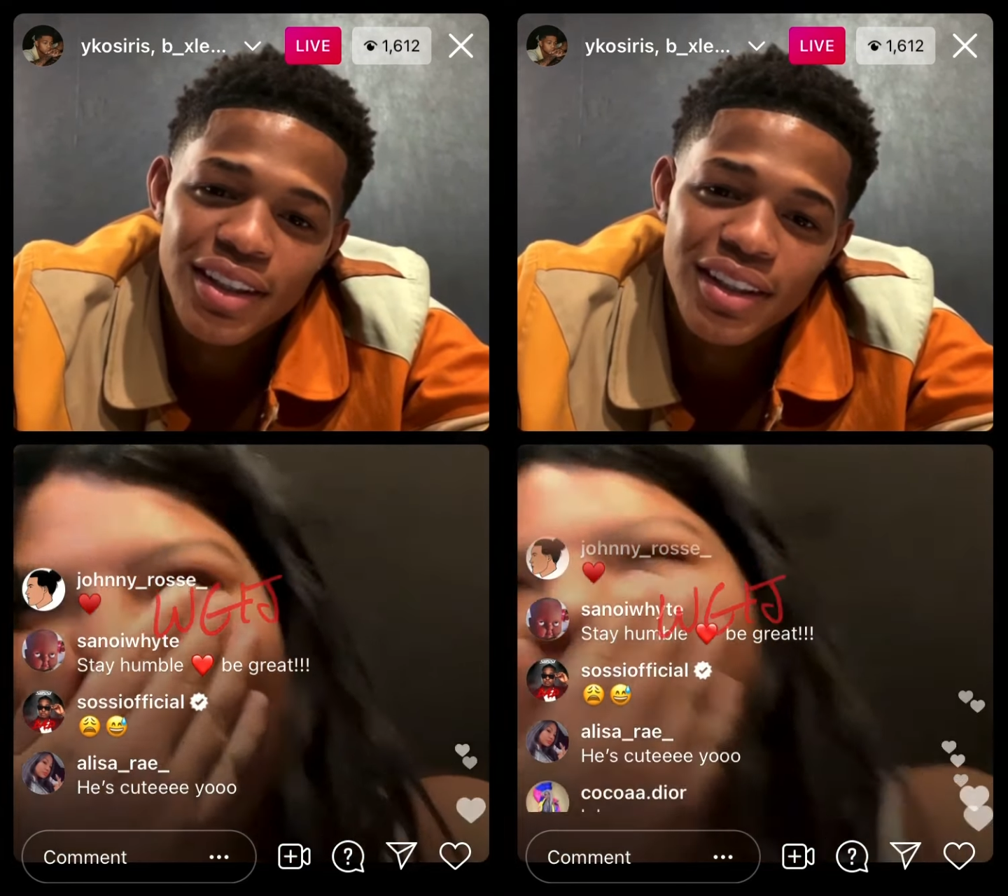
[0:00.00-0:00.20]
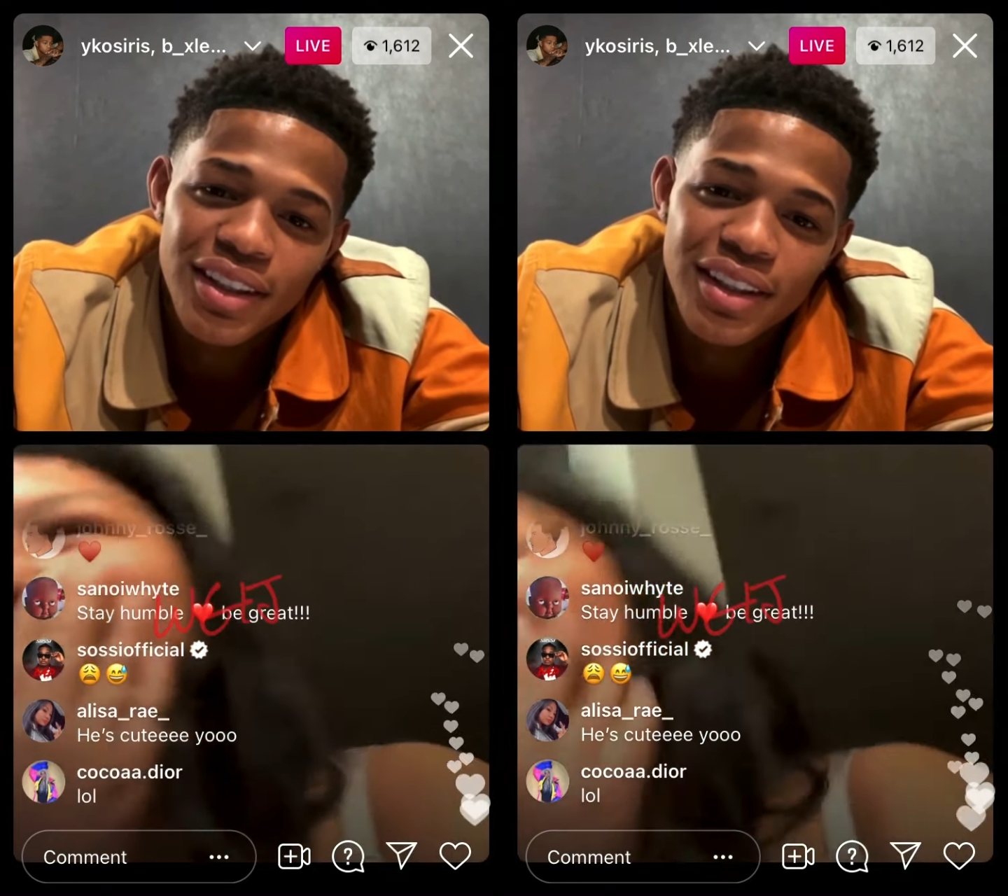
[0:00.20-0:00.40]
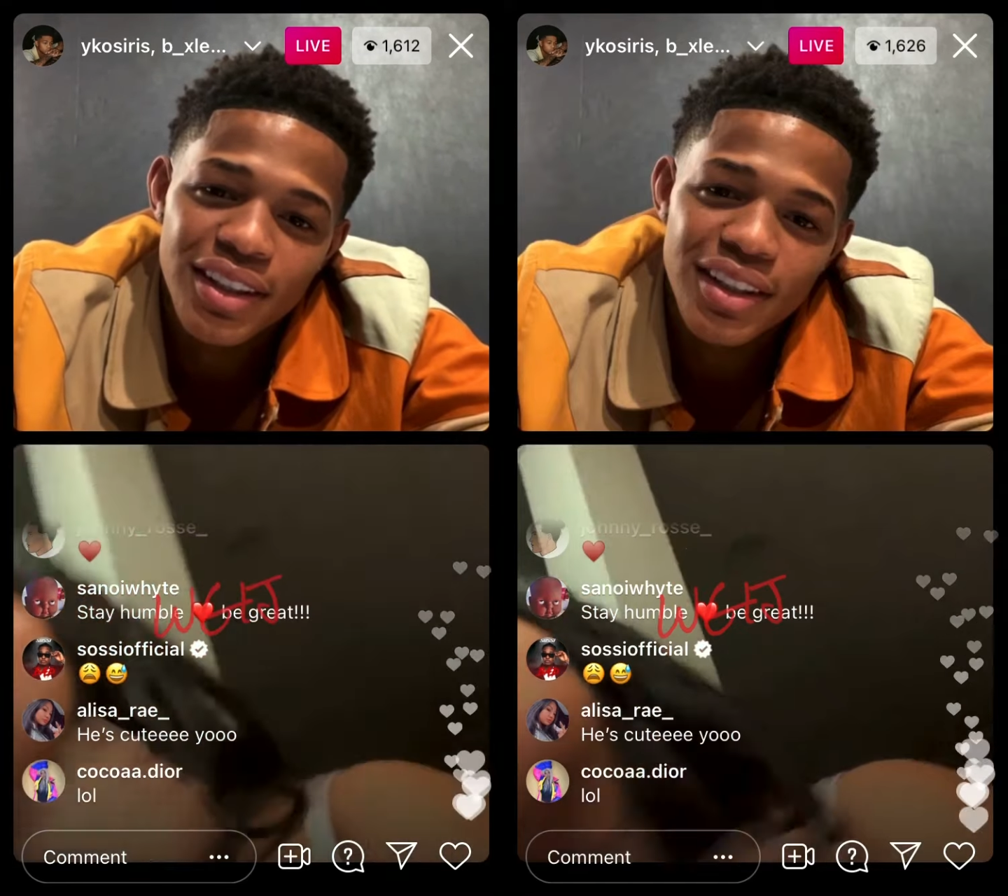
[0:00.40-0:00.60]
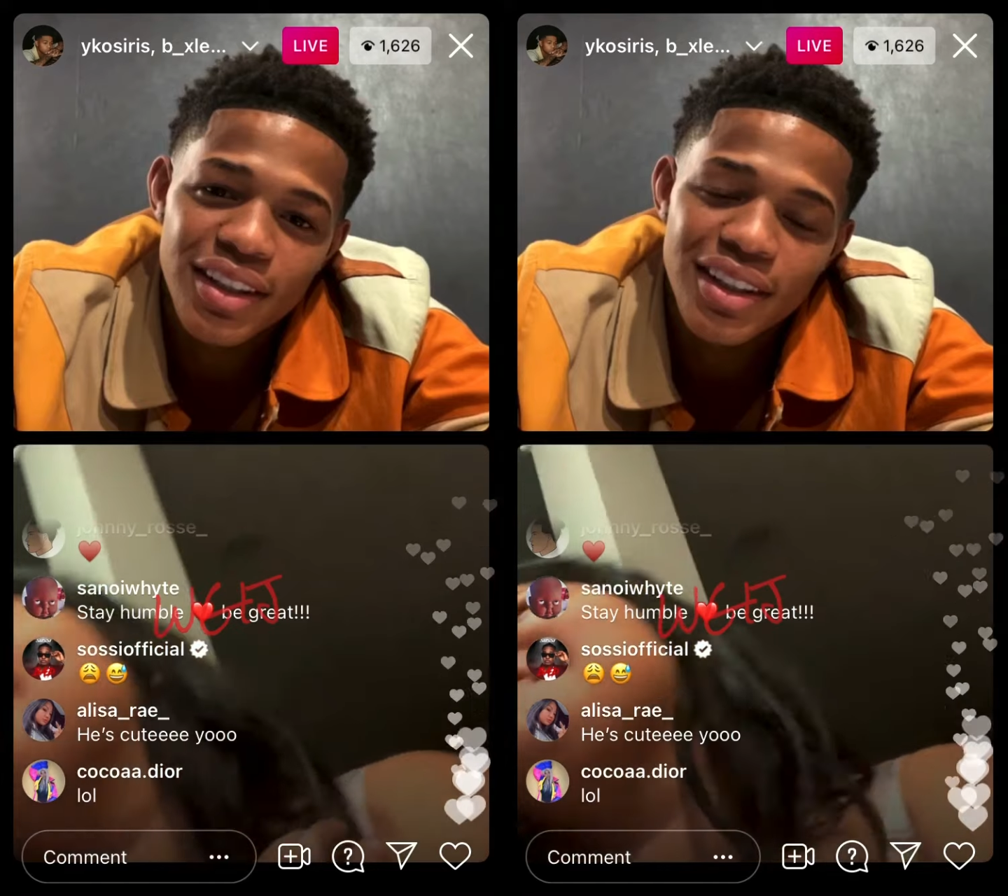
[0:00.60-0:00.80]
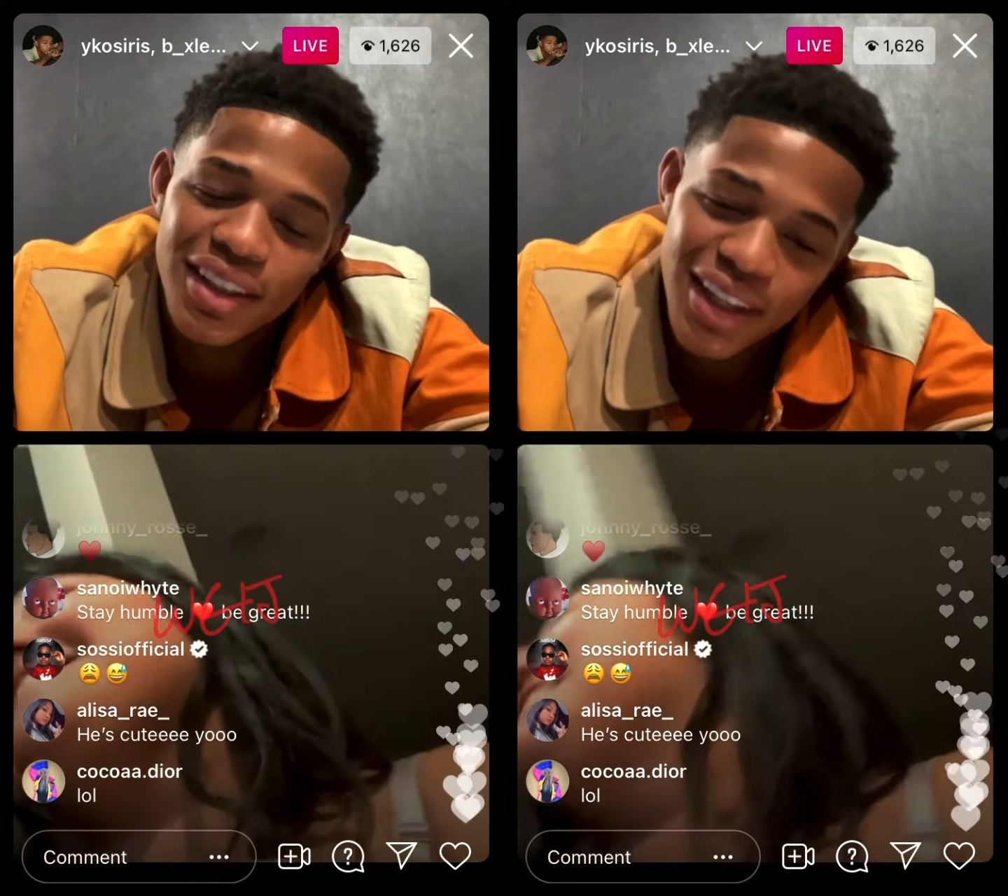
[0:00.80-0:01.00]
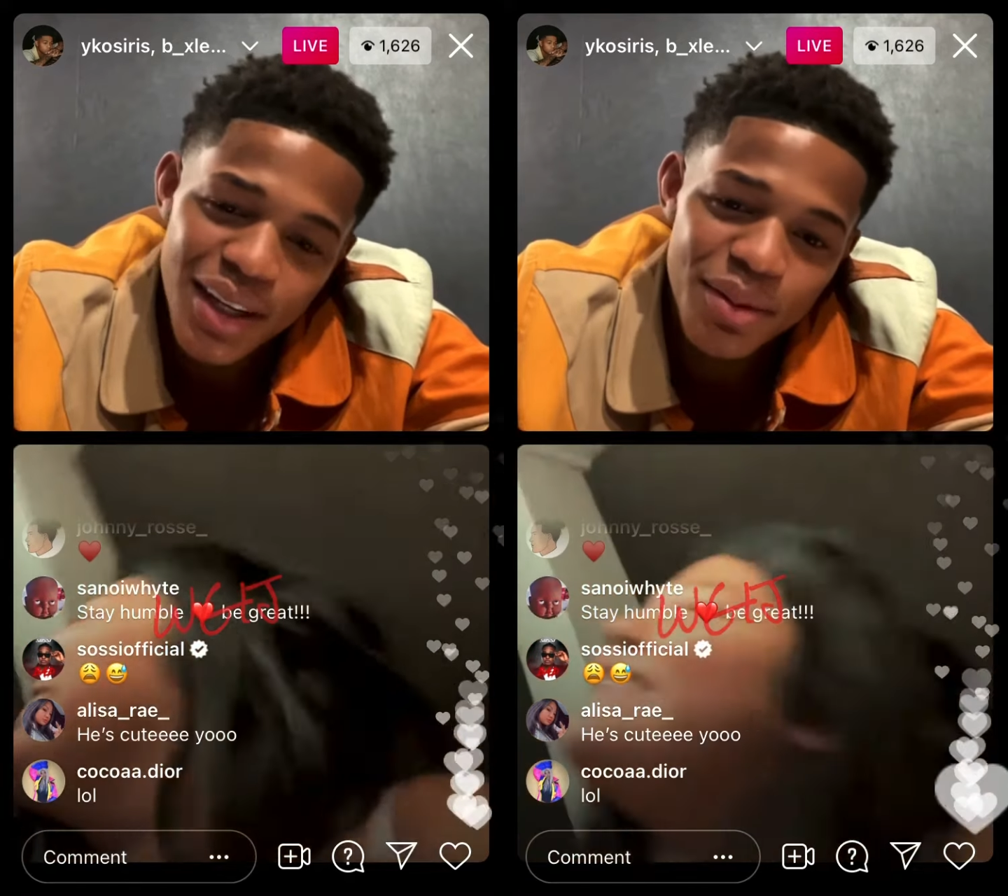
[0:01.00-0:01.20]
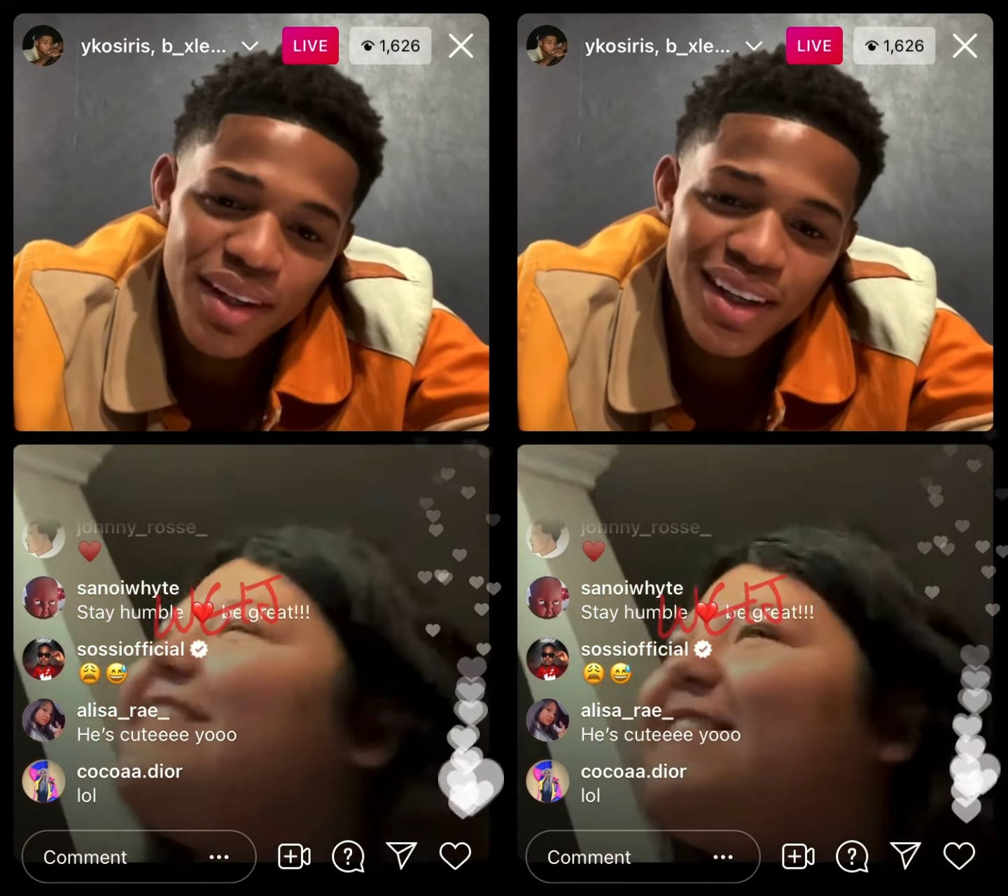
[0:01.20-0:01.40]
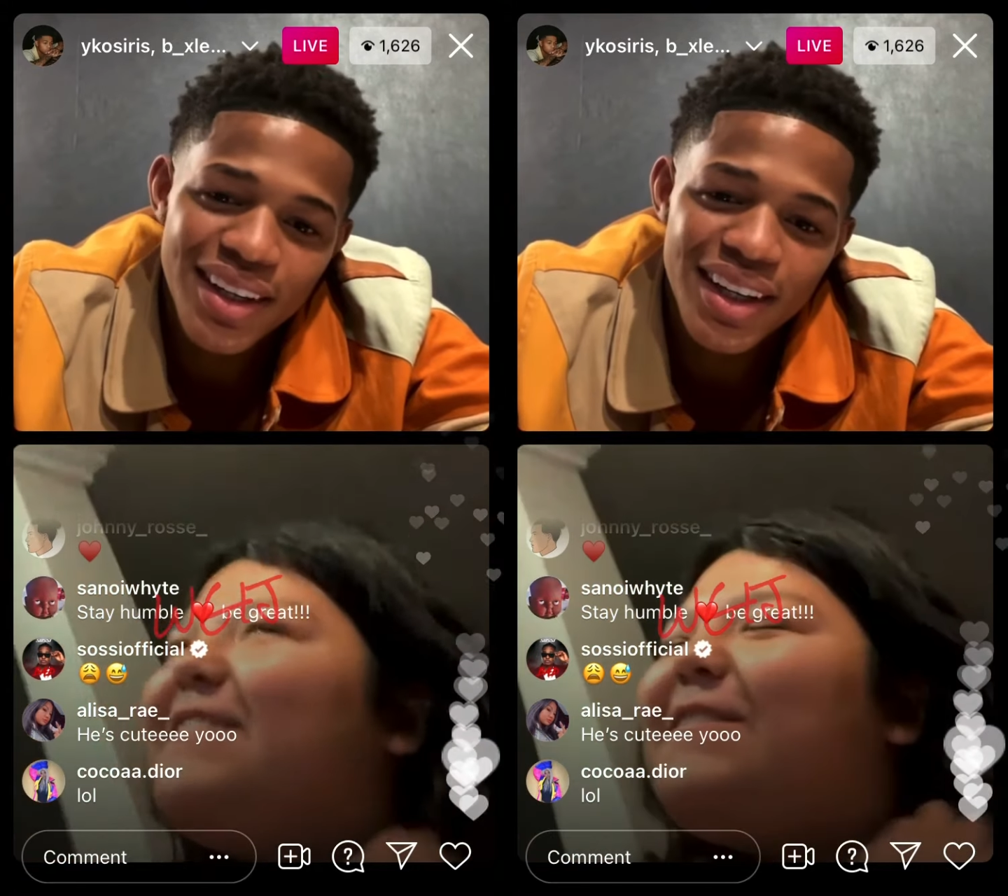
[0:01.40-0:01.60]
Thanks. Yeah,
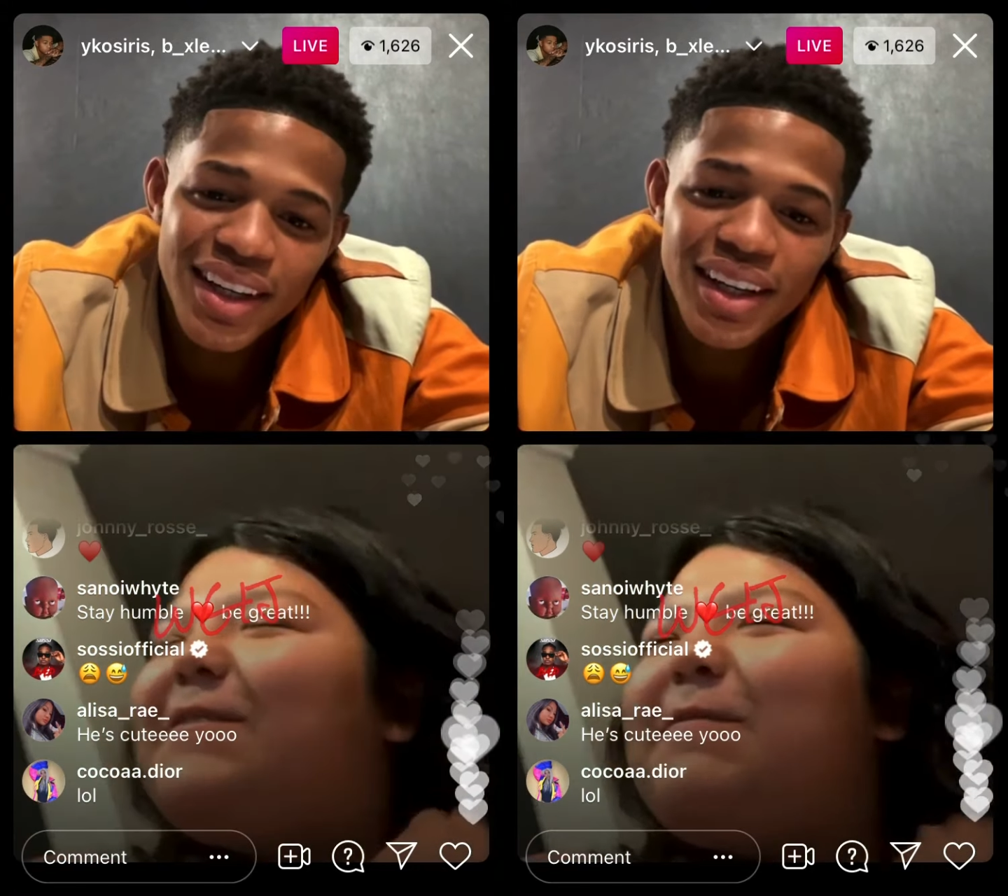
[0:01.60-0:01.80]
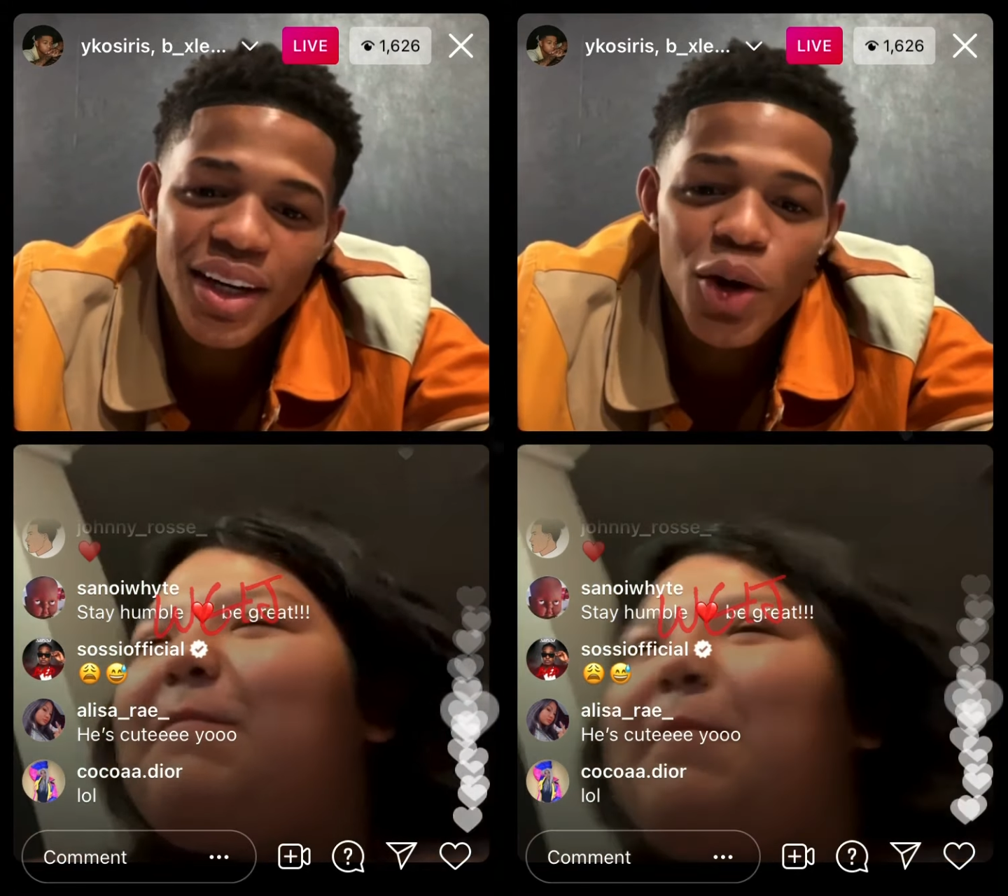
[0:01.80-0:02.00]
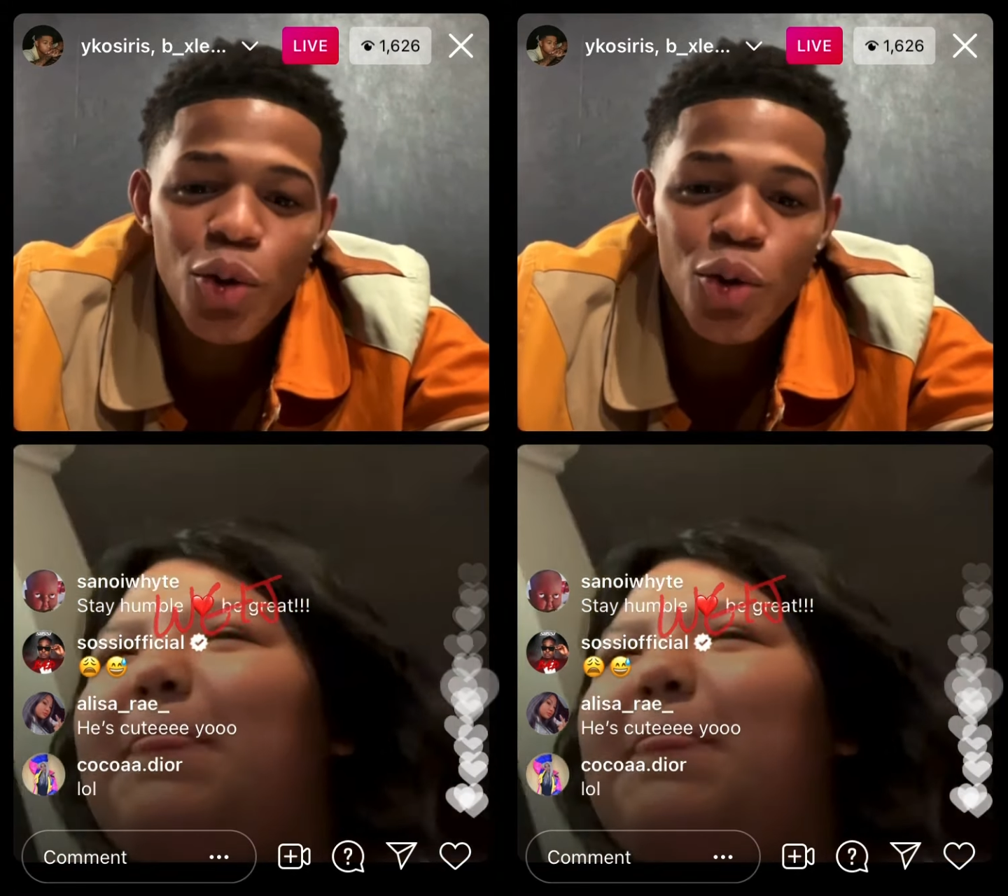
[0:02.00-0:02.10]
man. Yeah.